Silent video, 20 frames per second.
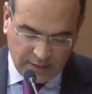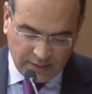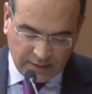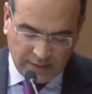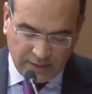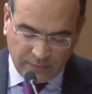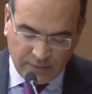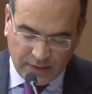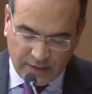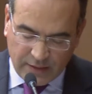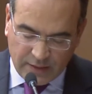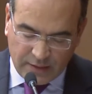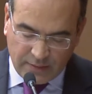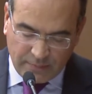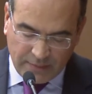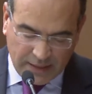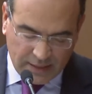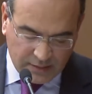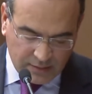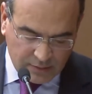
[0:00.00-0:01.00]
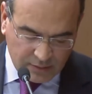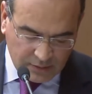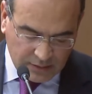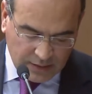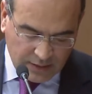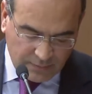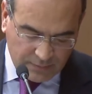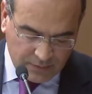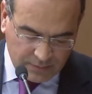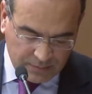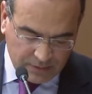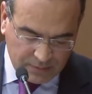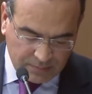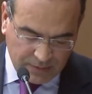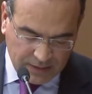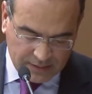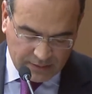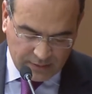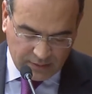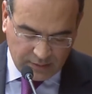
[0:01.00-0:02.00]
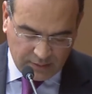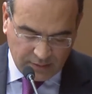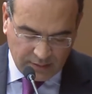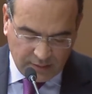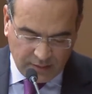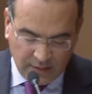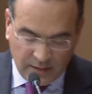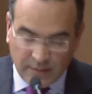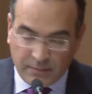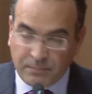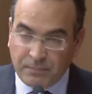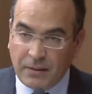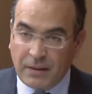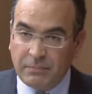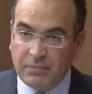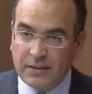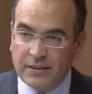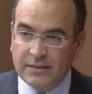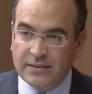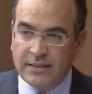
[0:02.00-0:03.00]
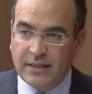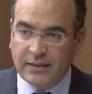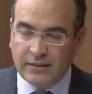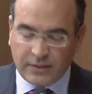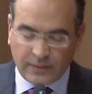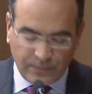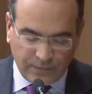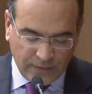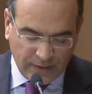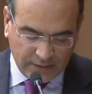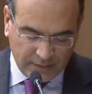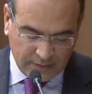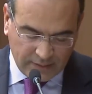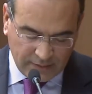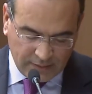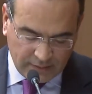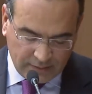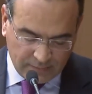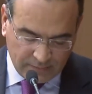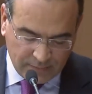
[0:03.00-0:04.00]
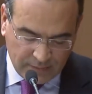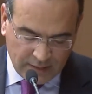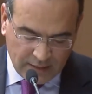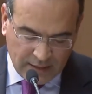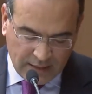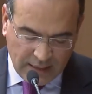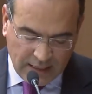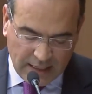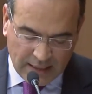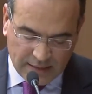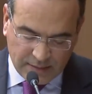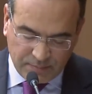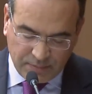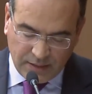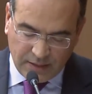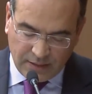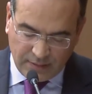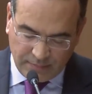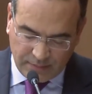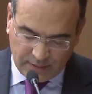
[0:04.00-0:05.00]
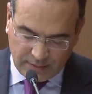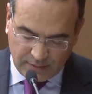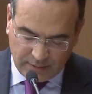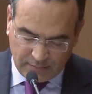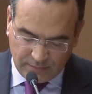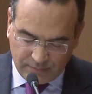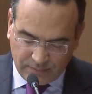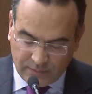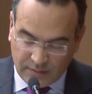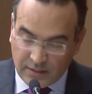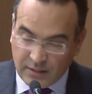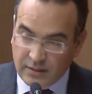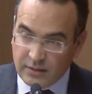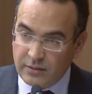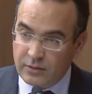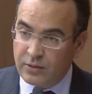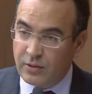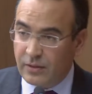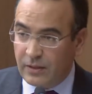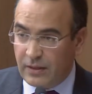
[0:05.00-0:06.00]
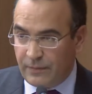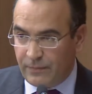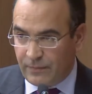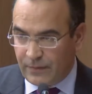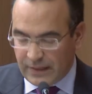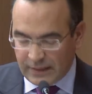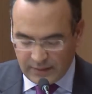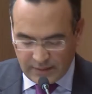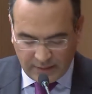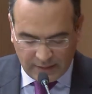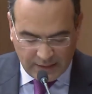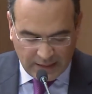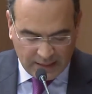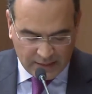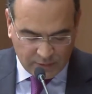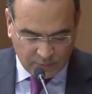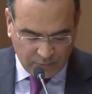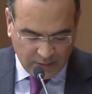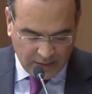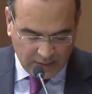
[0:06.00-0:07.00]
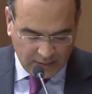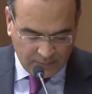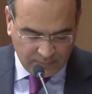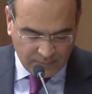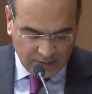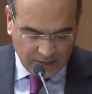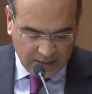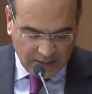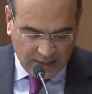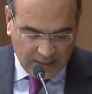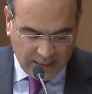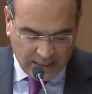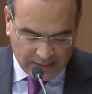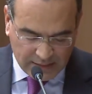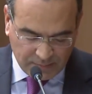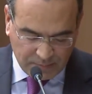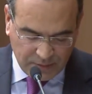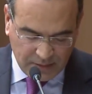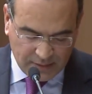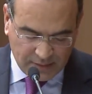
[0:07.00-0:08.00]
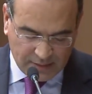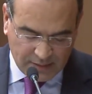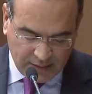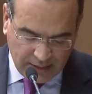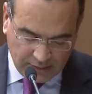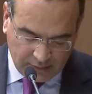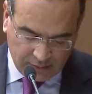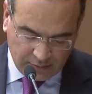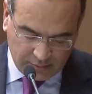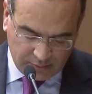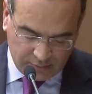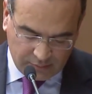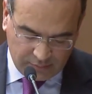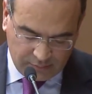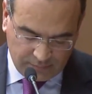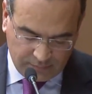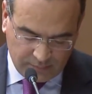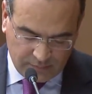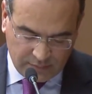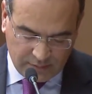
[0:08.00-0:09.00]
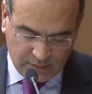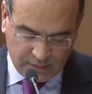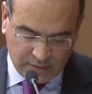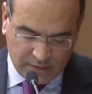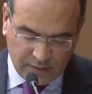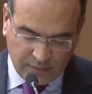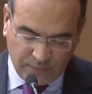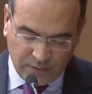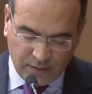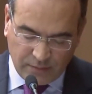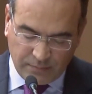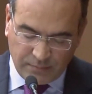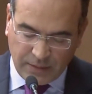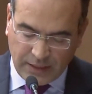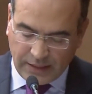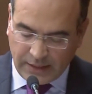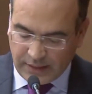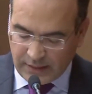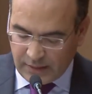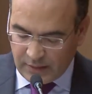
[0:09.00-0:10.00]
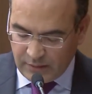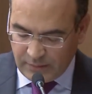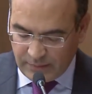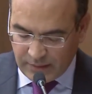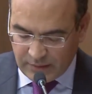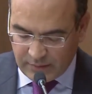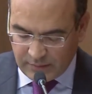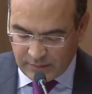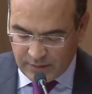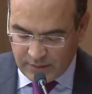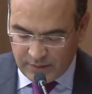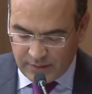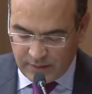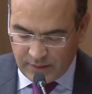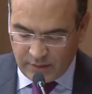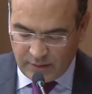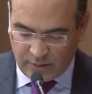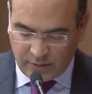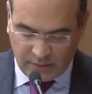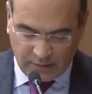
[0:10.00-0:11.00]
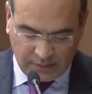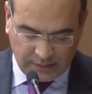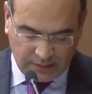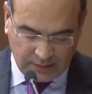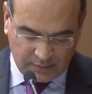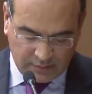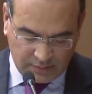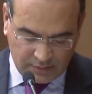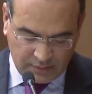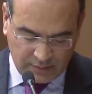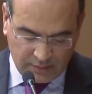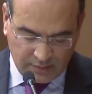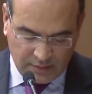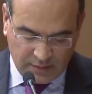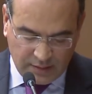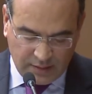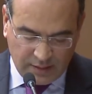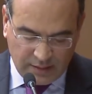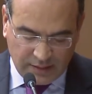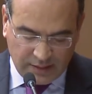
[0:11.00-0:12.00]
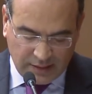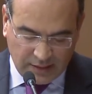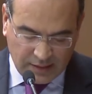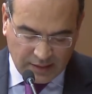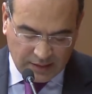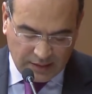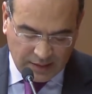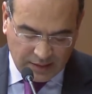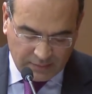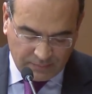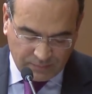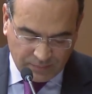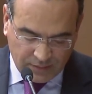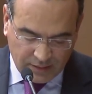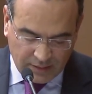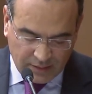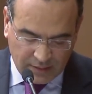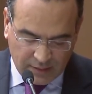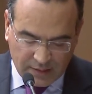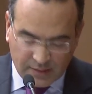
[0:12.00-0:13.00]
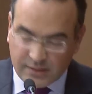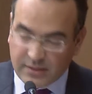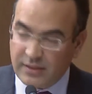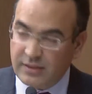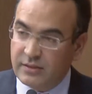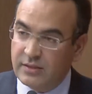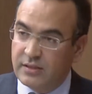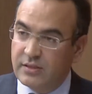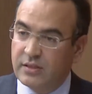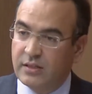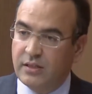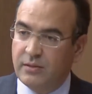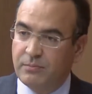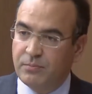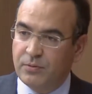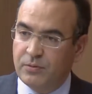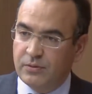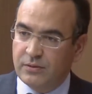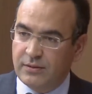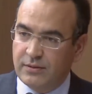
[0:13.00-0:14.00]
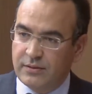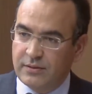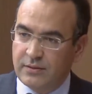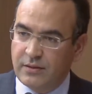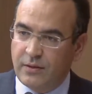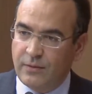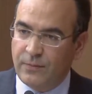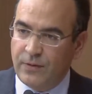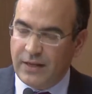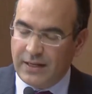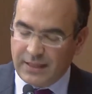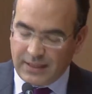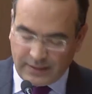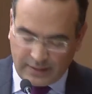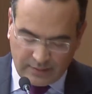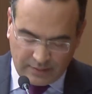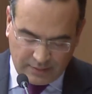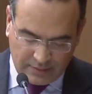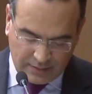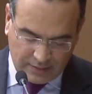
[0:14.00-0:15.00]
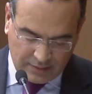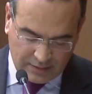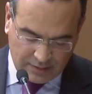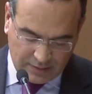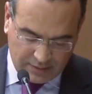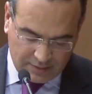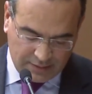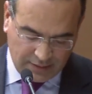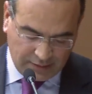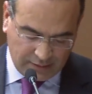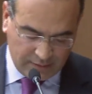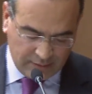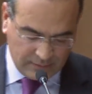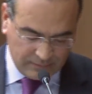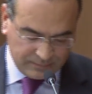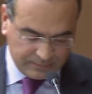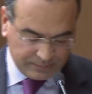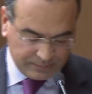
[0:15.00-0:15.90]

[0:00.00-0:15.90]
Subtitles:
Given the demands on government budget, public sector funding has been limited. Donor funding as well has been cyclical, driven by economic condition in donor country rather than the strategic importance of healthcare sector.